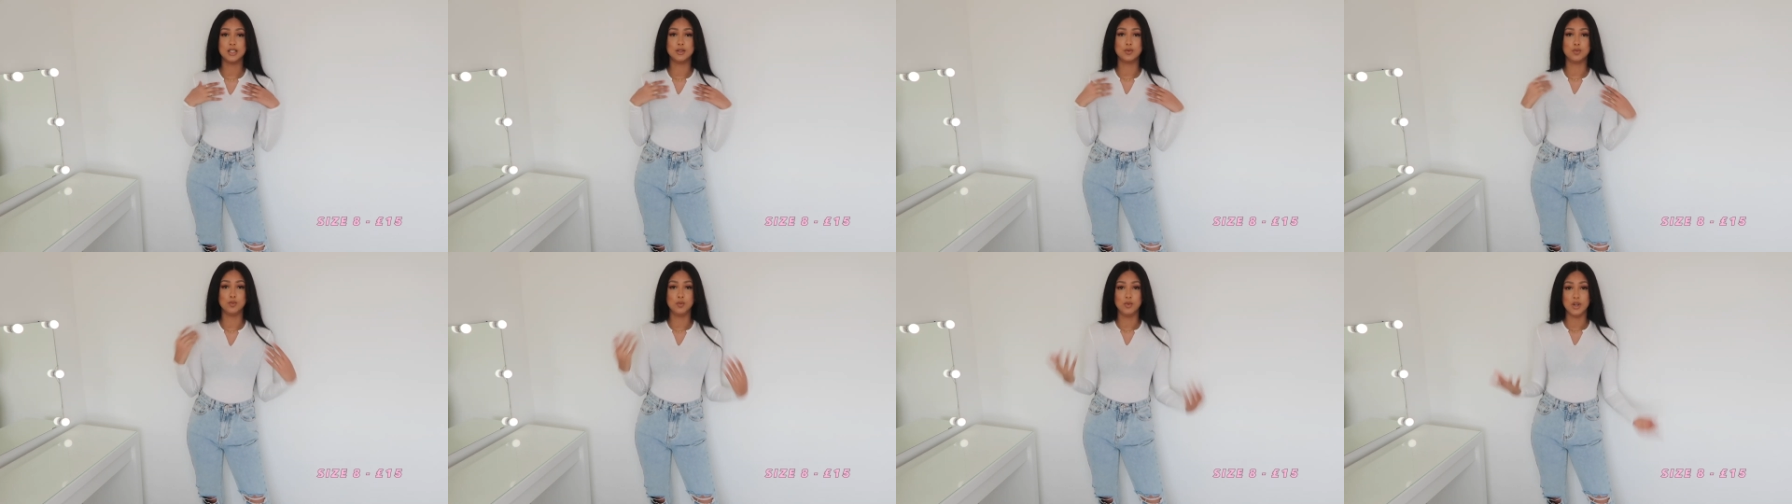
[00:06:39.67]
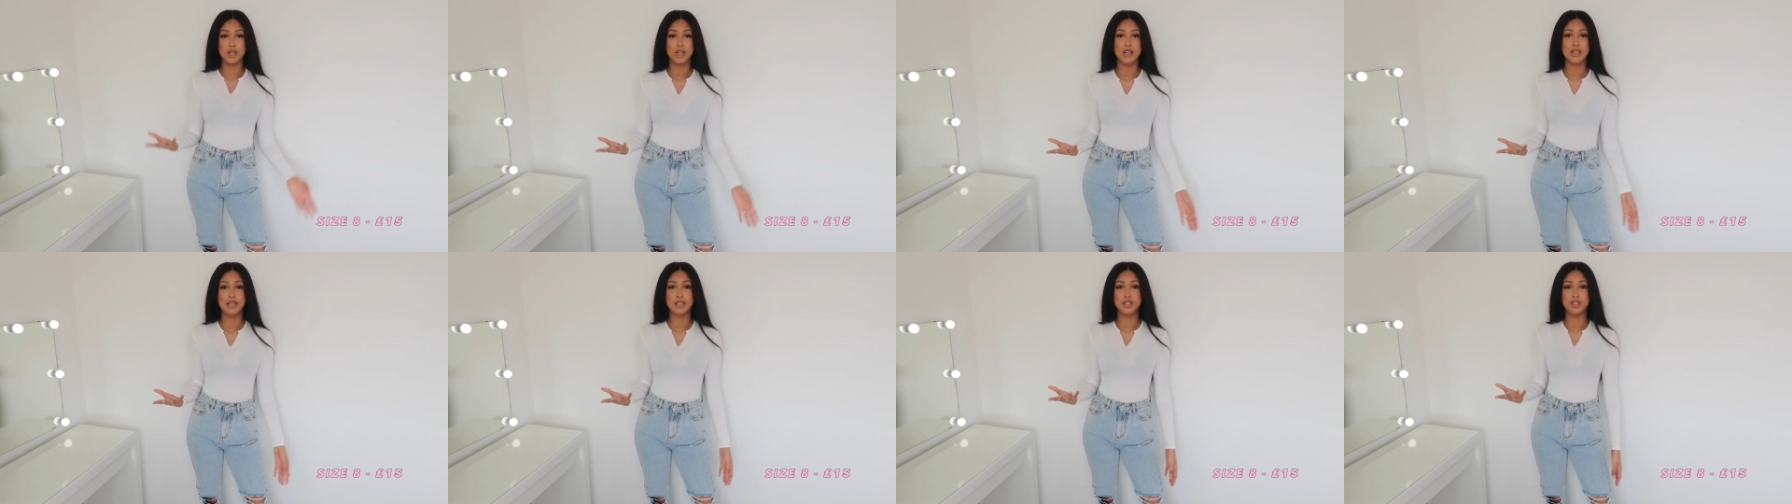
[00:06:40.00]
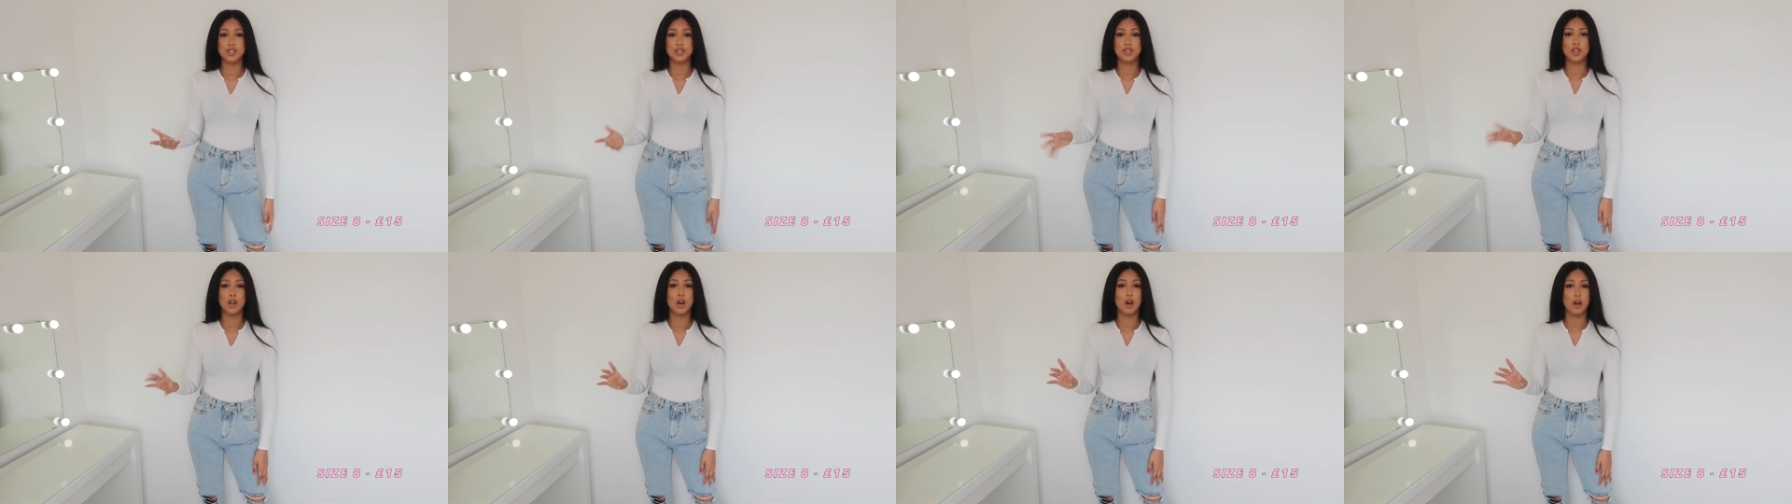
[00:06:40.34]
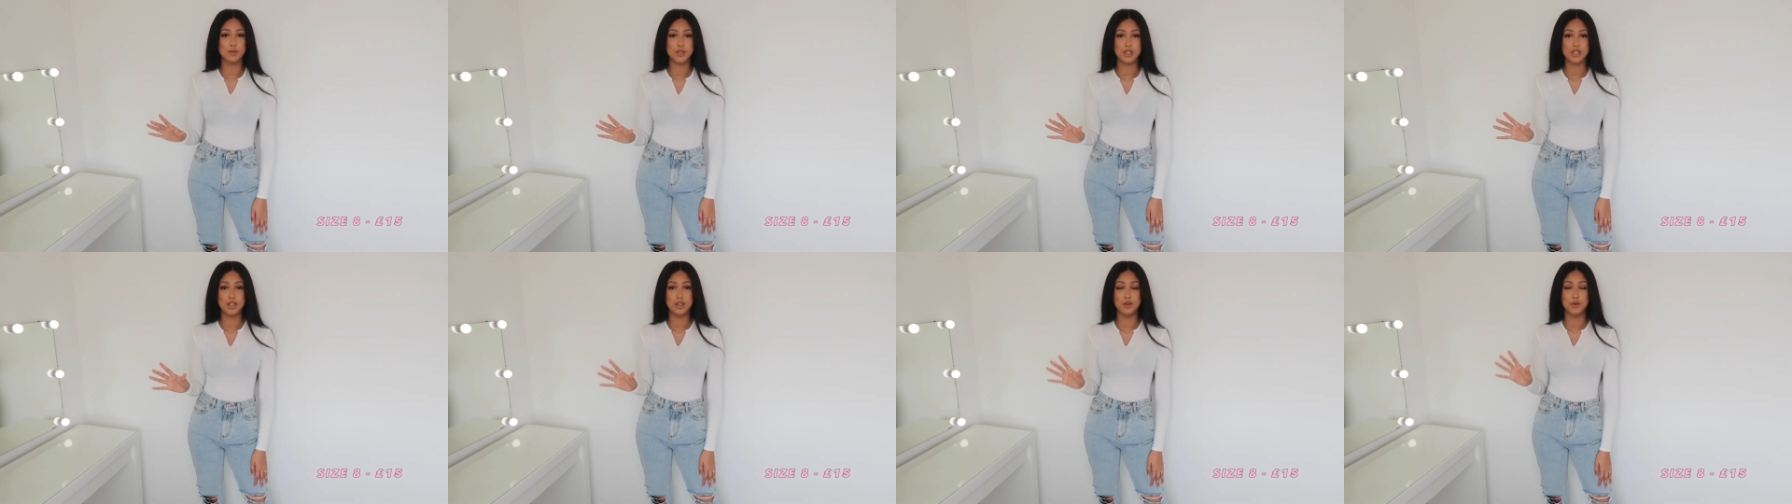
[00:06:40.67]
It's really just
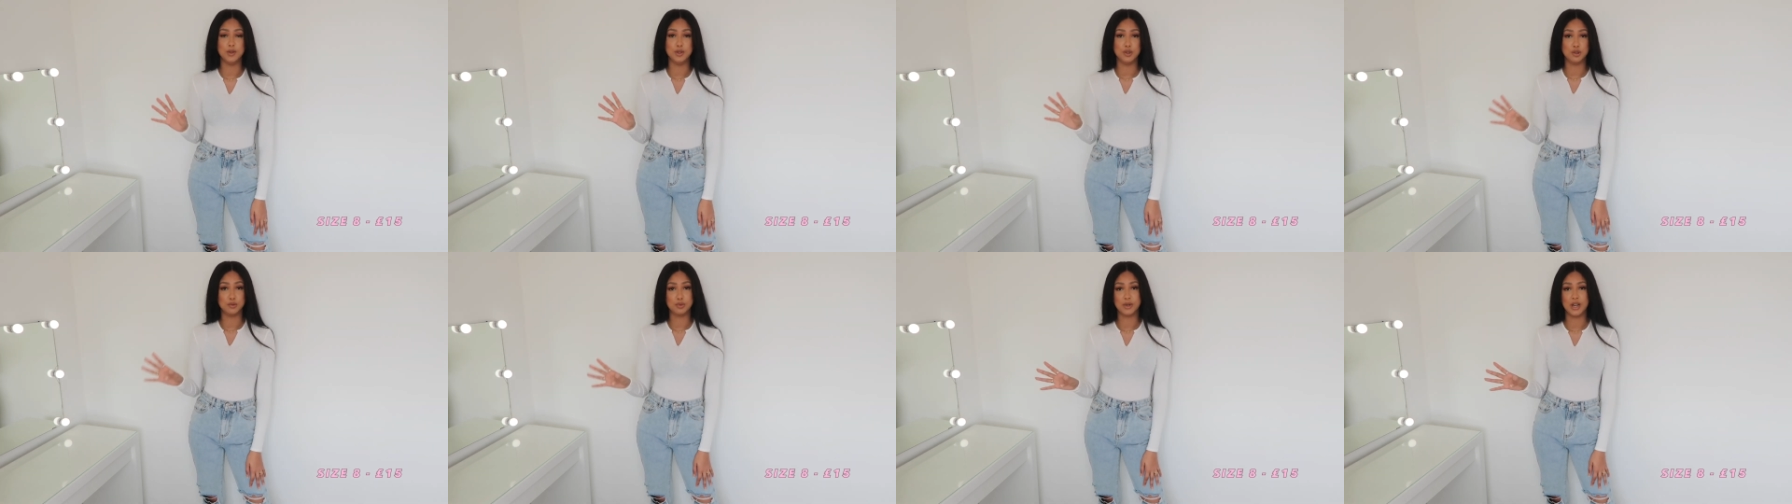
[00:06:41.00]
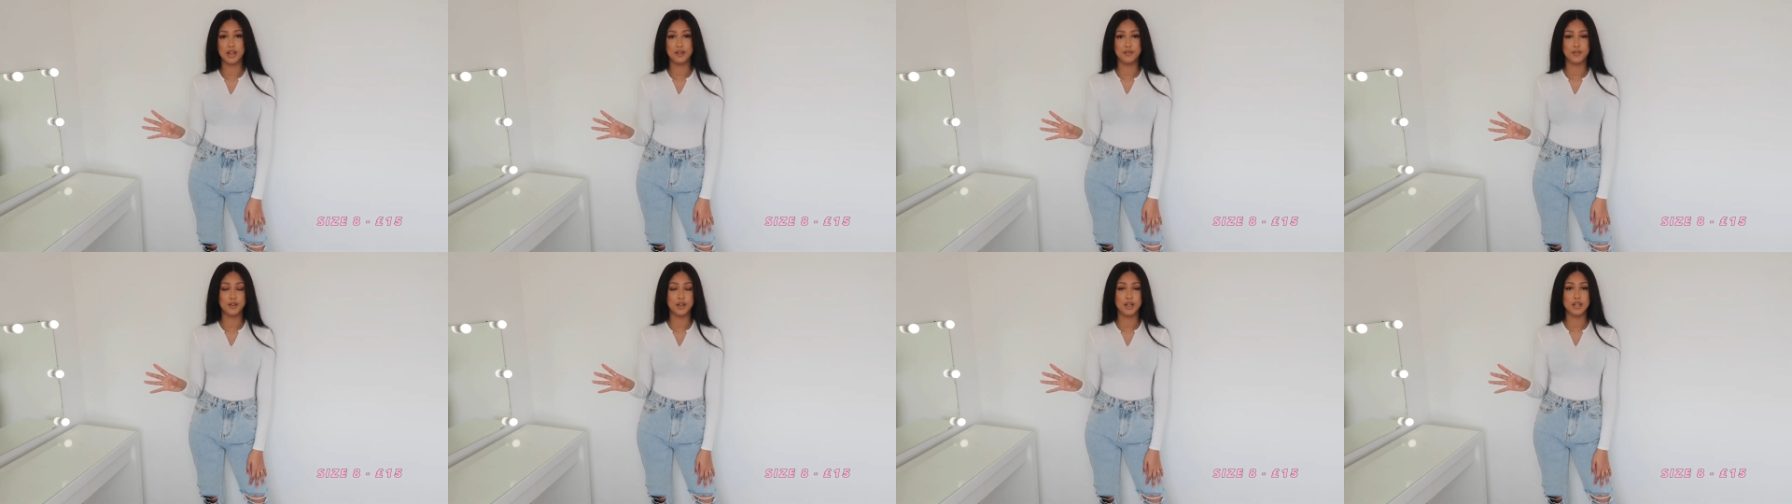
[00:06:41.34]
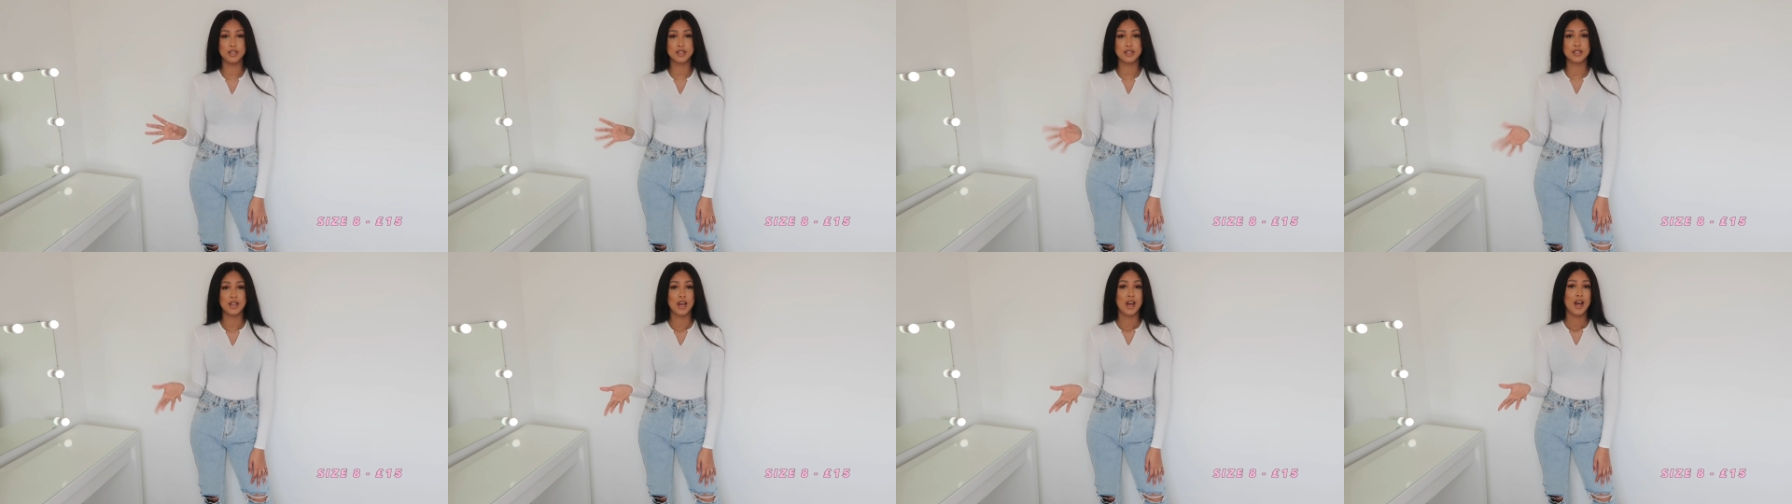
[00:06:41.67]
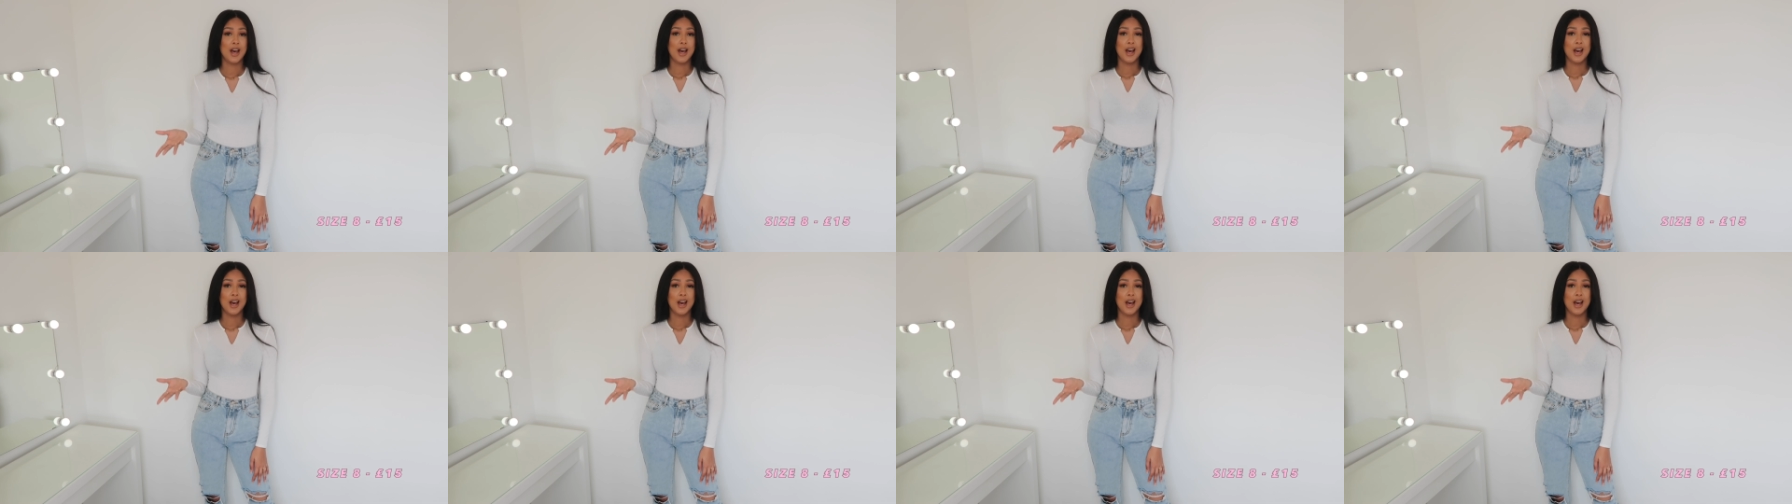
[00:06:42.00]
up to you and your preference.